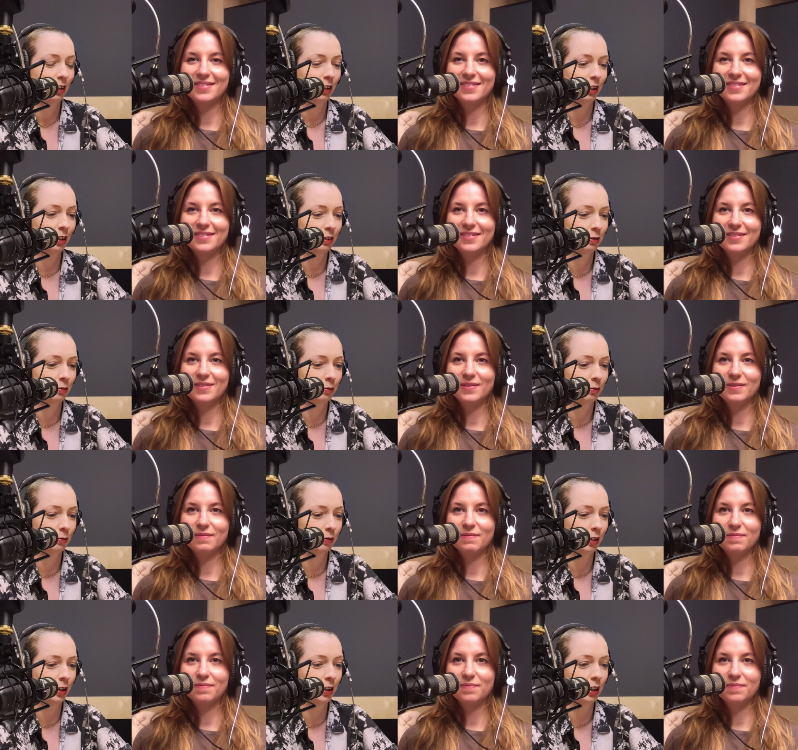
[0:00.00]
Speaker 1: And
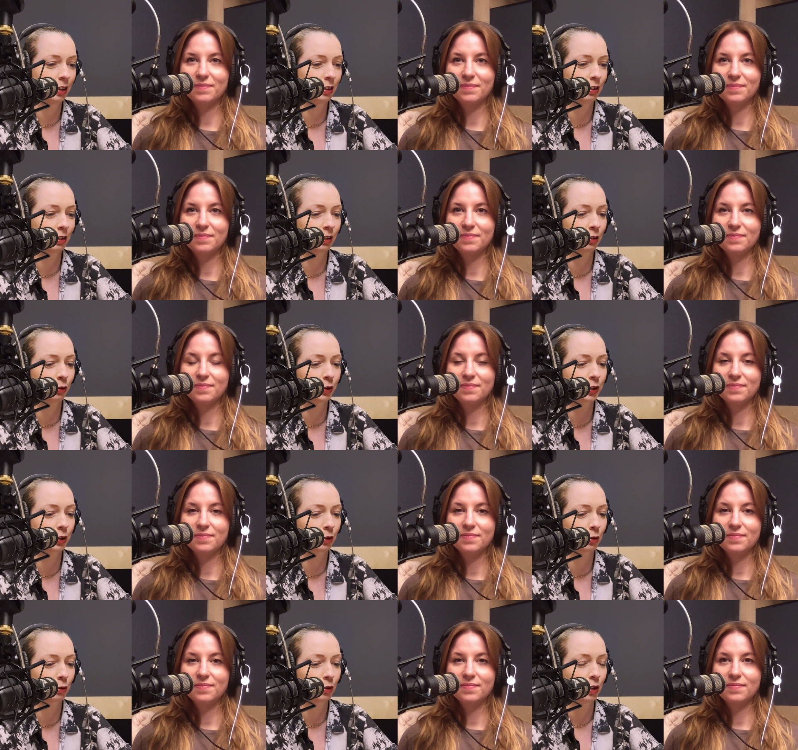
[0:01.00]
then I
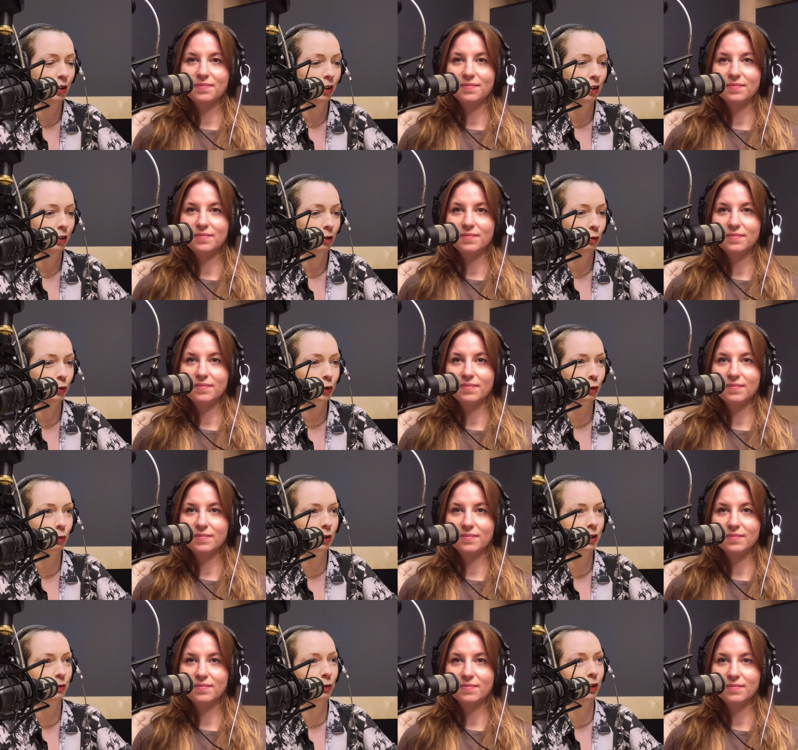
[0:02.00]
also was
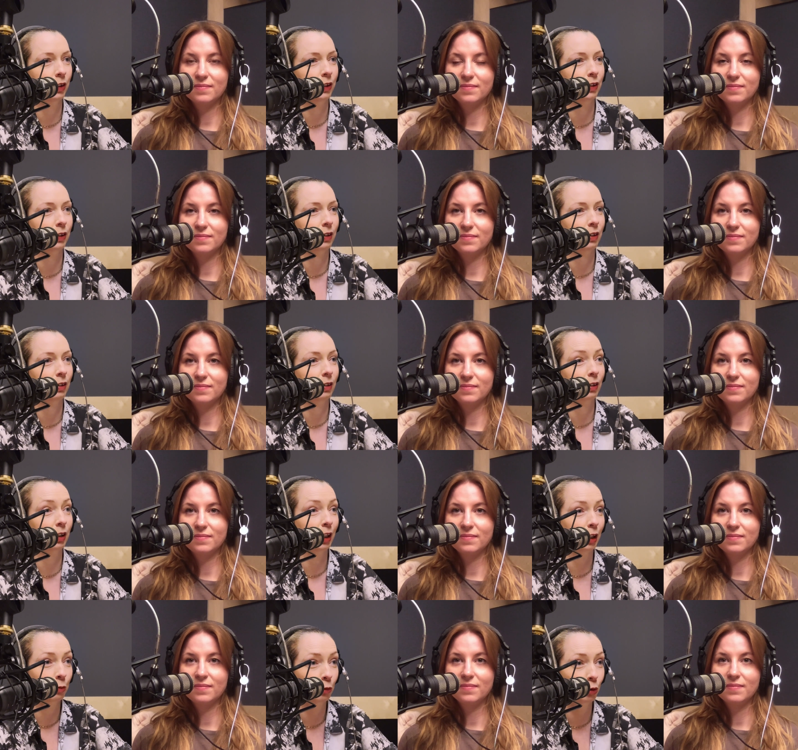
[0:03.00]
always with a
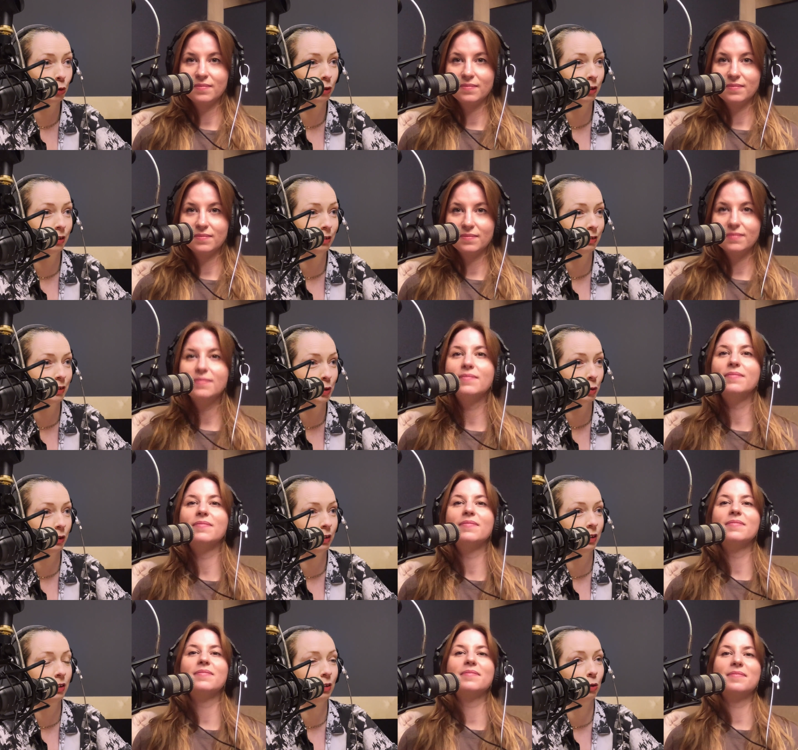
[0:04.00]
camcorder as
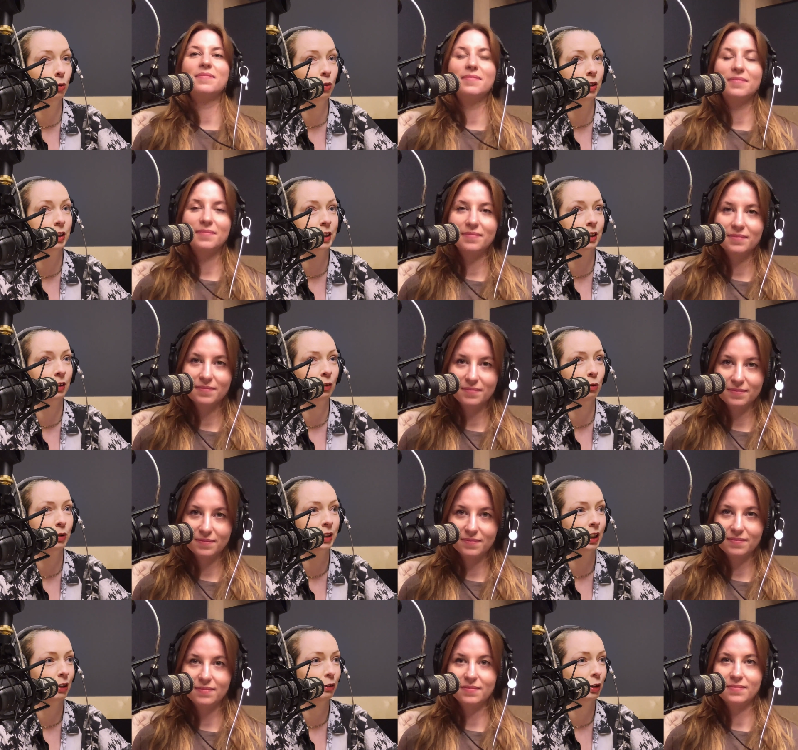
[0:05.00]
well. I always
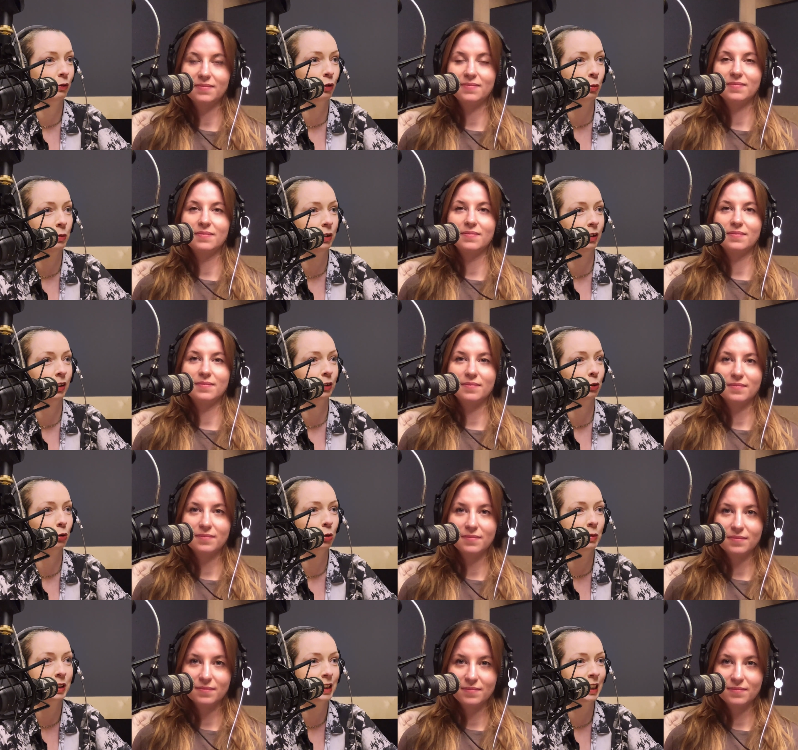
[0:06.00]
carried it with me, like
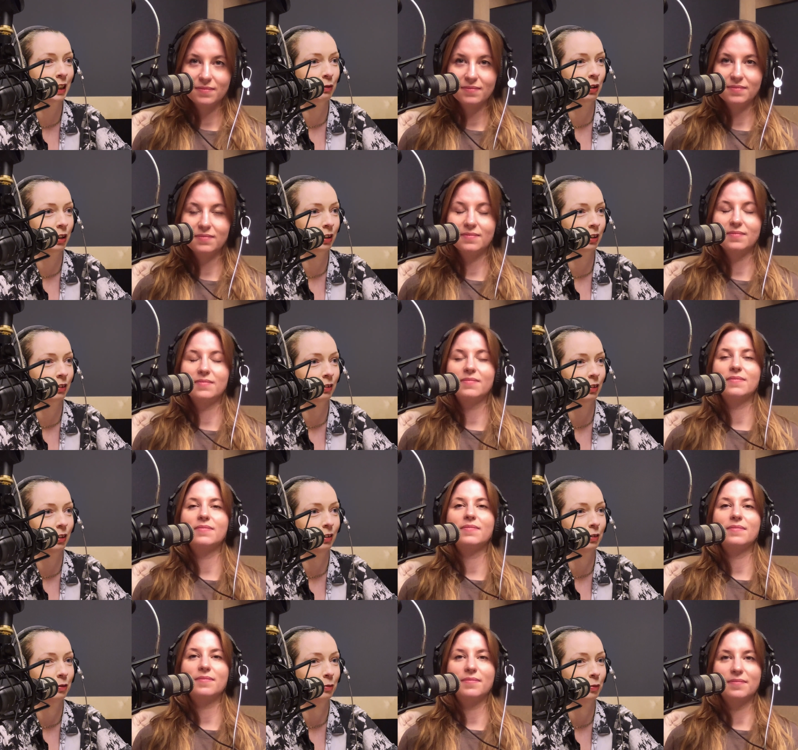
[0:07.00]
documenting everything.
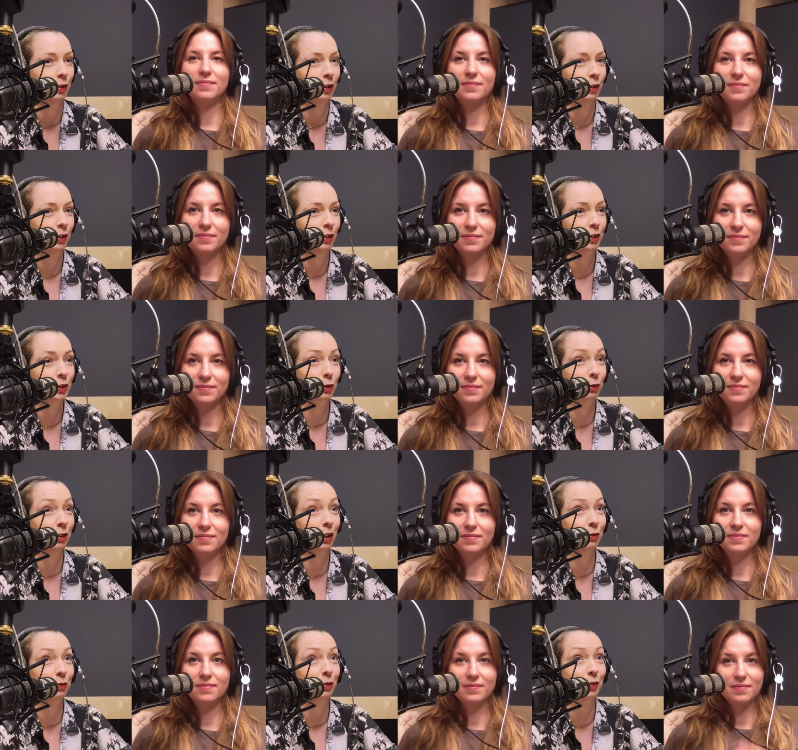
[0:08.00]
So I
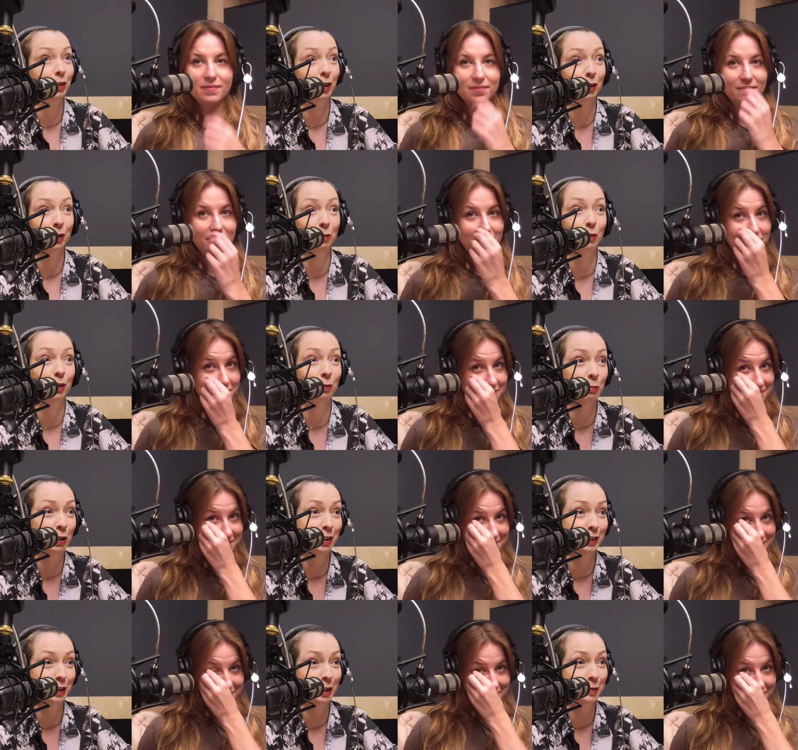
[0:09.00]
have
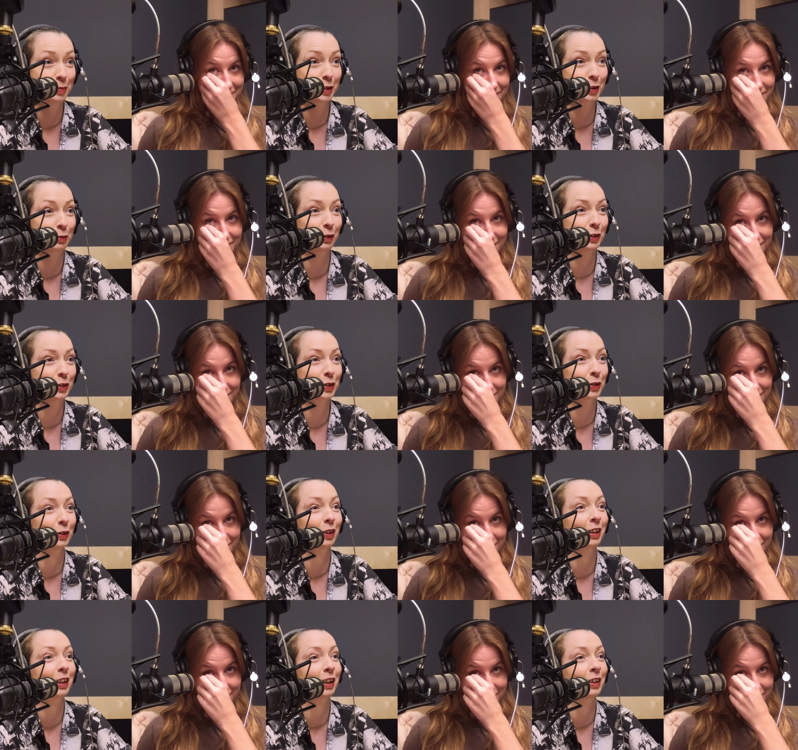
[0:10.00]
many types as well. So
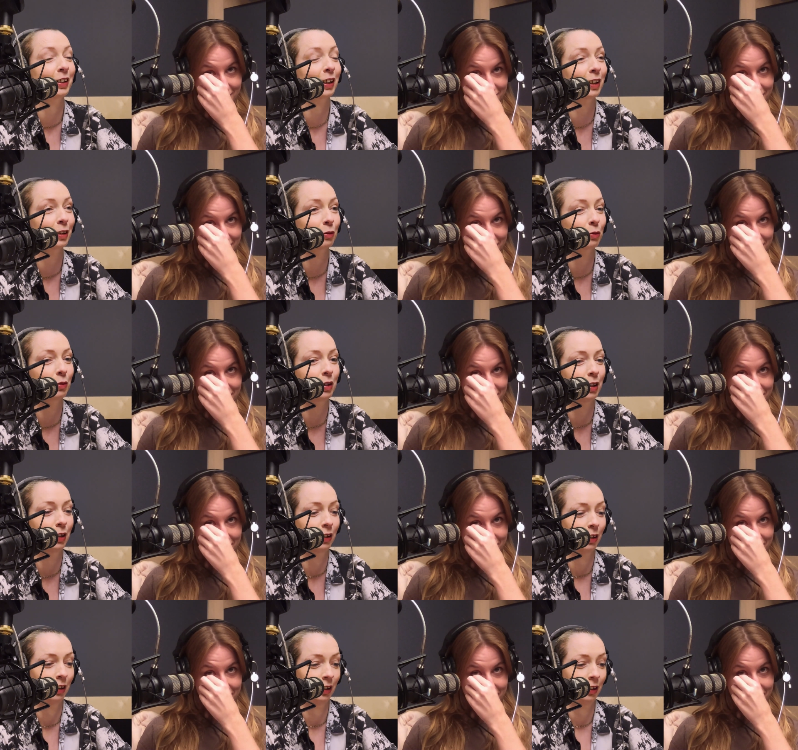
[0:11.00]
again, that with